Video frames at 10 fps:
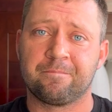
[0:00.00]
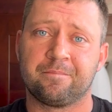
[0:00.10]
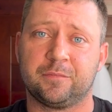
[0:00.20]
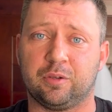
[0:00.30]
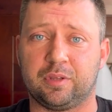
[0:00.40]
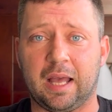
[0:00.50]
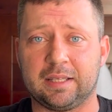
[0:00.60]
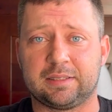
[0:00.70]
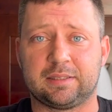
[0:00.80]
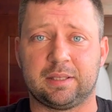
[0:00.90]
So
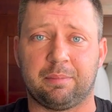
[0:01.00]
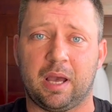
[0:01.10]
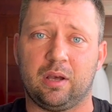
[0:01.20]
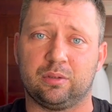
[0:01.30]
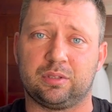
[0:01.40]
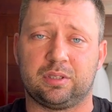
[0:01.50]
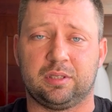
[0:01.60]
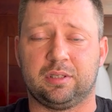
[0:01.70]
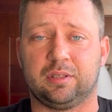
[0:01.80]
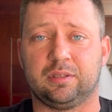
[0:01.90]
that's about
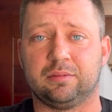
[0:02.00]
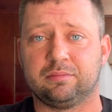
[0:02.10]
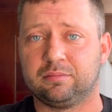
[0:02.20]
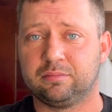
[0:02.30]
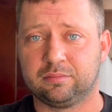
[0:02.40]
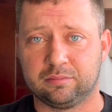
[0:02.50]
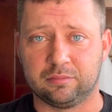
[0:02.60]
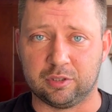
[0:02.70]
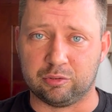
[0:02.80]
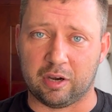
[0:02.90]

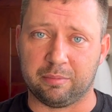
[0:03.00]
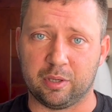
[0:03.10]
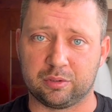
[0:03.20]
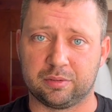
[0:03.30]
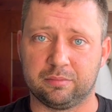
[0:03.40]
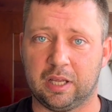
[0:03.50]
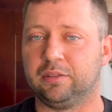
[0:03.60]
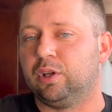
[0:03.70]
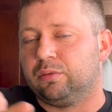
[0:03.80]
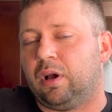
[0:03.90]
drive modes, and
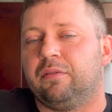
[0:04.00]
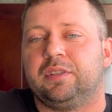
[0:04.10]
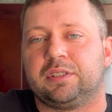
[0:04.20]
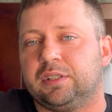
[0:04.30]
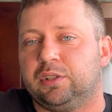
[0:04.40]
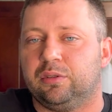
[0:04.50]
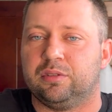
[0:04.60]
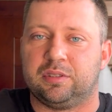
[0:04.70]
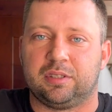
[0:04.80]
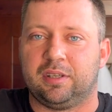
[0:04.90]
don't obviously
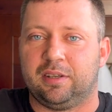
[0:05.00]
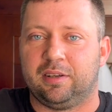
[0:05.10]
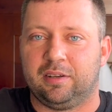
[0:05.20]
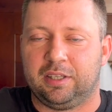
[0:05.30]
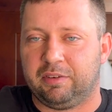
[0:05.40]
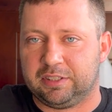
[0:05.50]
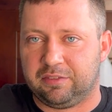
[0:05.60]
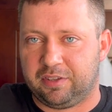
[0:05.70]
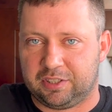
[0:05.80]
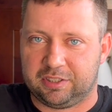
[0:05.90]
use advanced
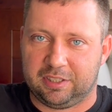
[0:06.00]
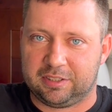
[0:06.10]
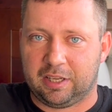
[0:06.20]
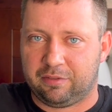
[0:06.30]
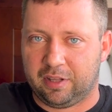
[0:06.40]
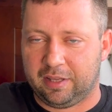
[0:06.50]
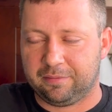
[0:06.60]
efficiency. It's not for that.